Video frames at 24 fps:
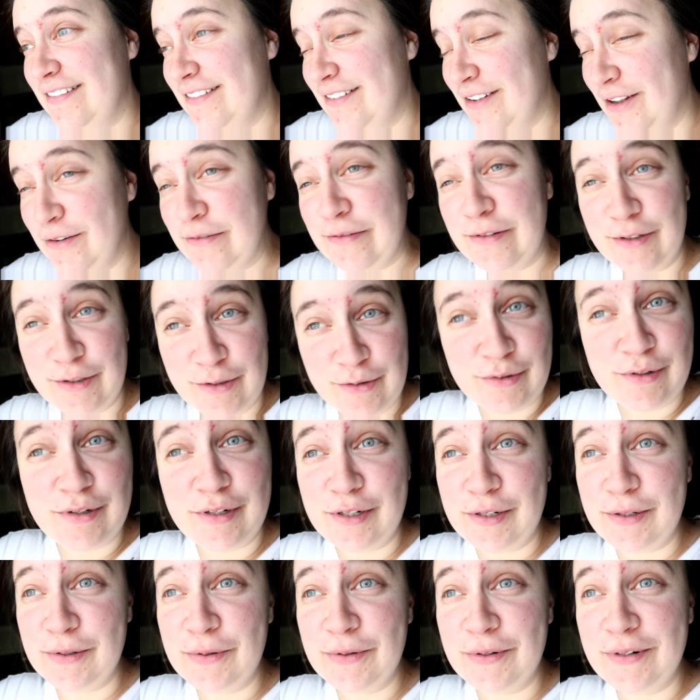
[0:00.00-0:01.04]
long story
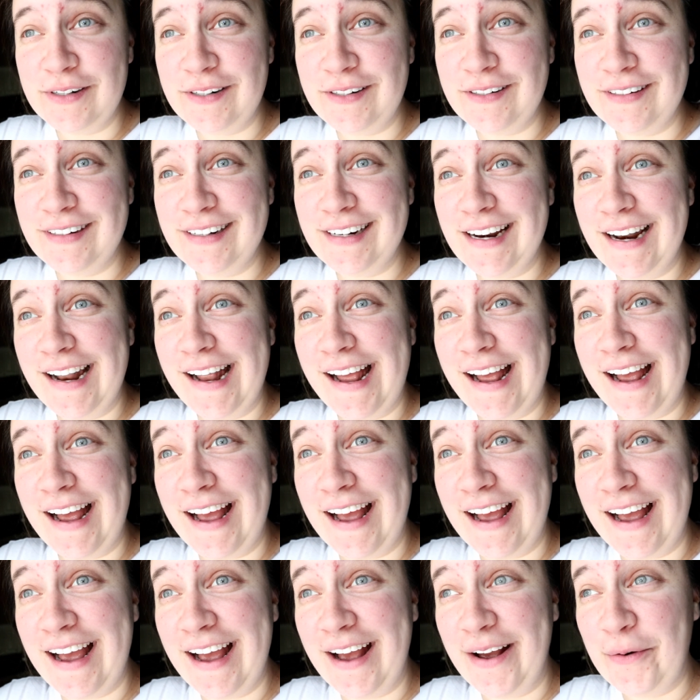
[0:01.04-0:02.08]
short,
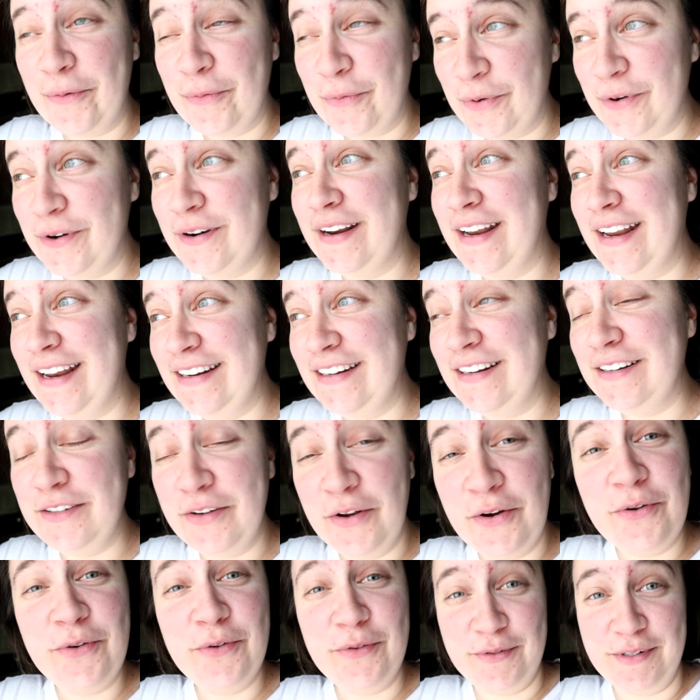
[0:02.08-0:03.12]
we're getting a
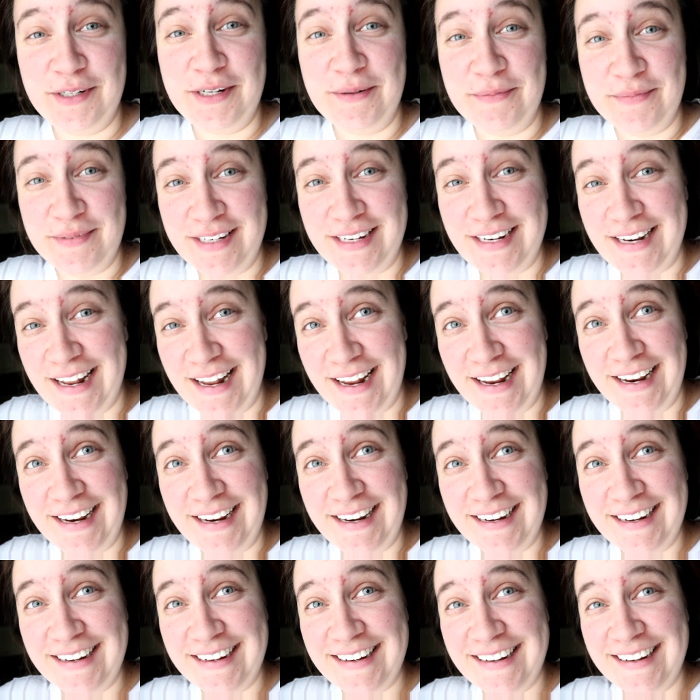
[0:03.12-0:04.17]
total gym
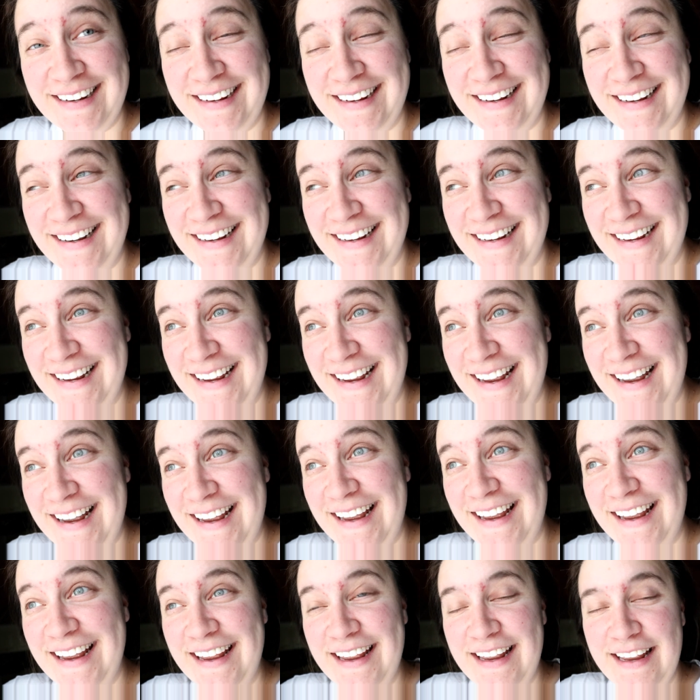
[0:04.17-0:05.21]
today.
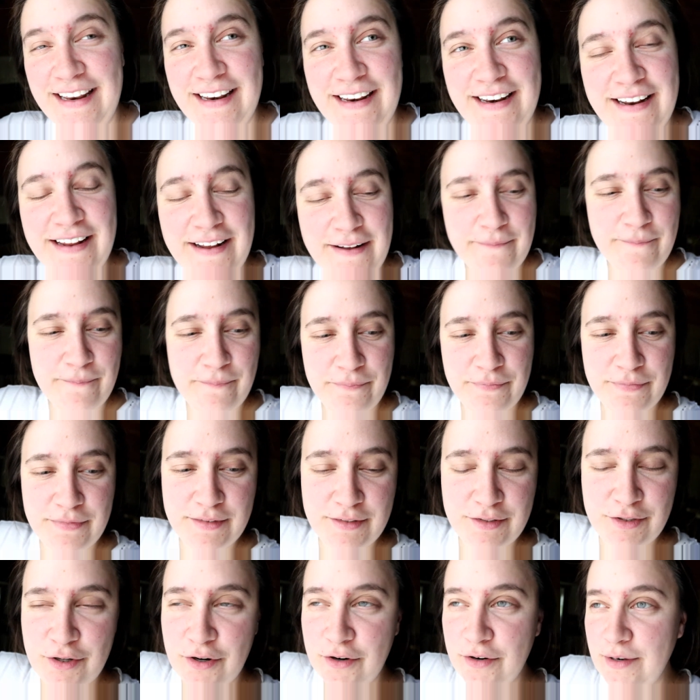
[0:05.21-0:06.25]
And
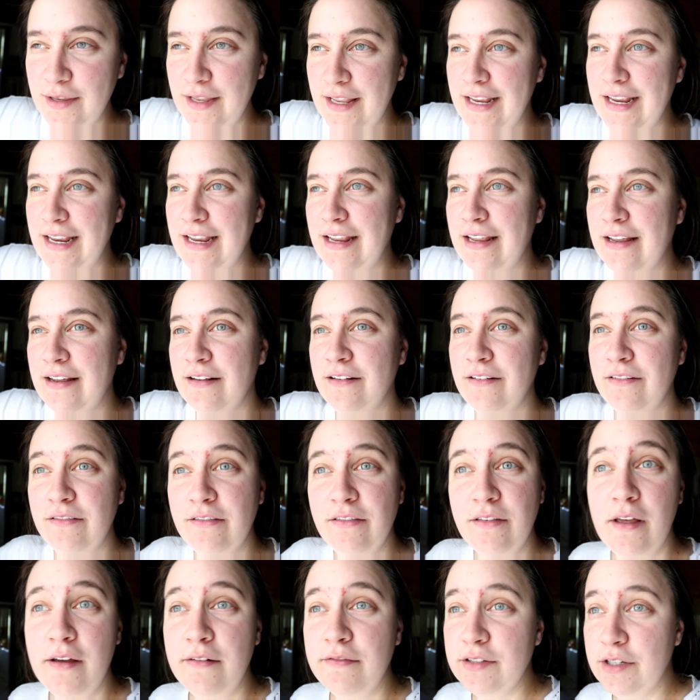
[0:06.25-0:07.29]
Charlie
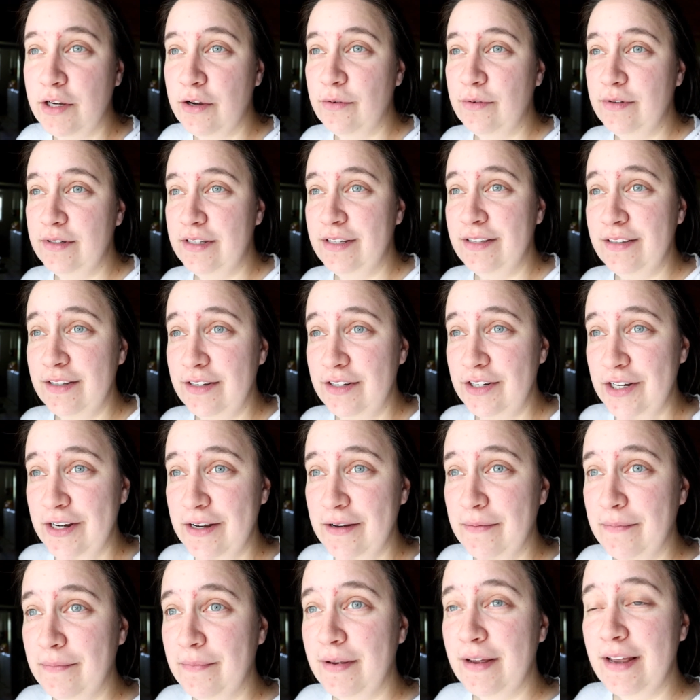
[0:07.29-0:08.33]
loves going to the
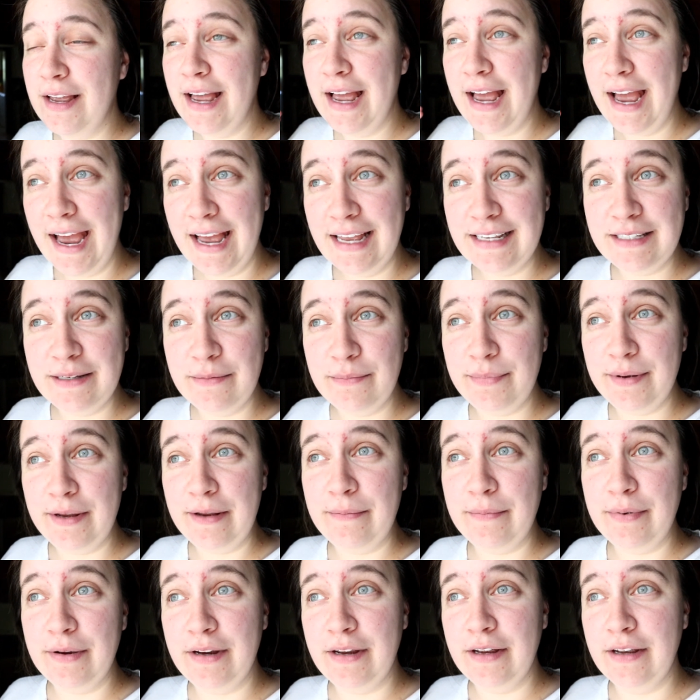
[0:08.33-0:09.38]
gym, hasn't
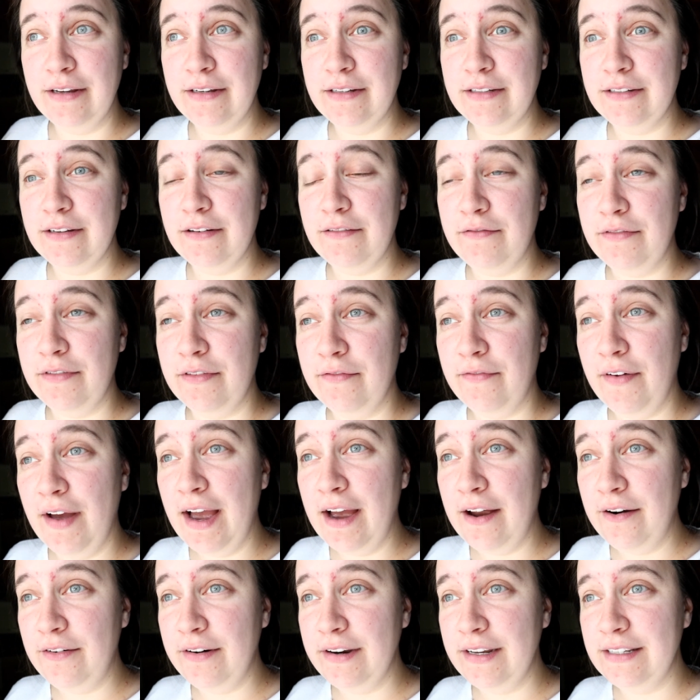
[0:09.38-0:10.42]
been because of the
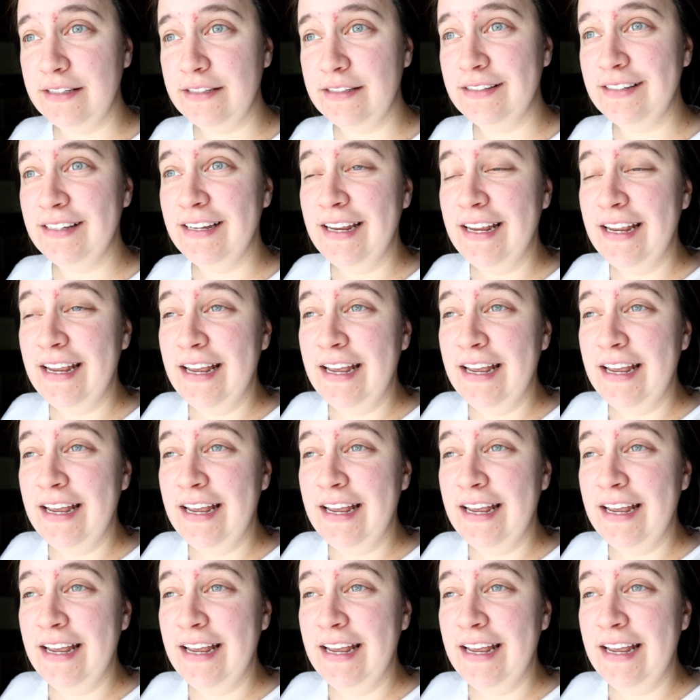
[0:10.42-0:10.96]
virus